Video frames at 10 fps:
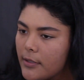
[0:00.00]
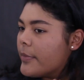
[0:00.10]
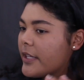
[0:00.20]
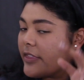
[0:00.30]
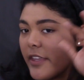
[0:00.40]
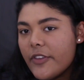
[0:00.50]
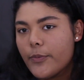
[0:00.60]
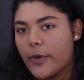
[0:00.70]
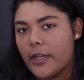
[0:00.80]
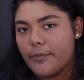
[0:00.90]
but
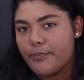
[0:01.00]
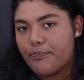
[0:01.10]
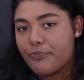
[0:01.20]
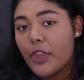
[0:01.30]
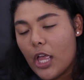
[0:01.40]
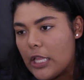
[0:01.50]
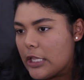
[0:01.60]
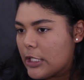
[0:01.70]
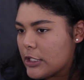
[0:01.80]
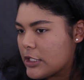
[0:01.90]
this one
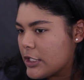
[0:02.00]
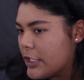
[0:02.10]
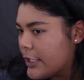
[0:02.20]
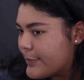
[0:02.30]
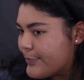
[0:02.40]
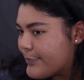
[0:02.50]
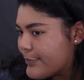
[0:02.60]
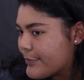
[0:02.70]
looks good.